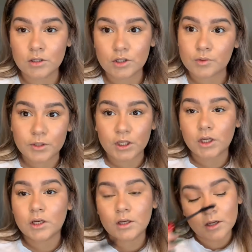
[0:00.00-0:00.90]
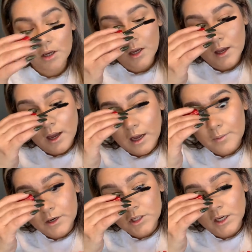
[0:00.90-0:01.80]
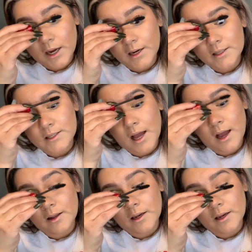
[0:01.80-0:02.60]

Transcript: It's really good. I'm actually kind of sad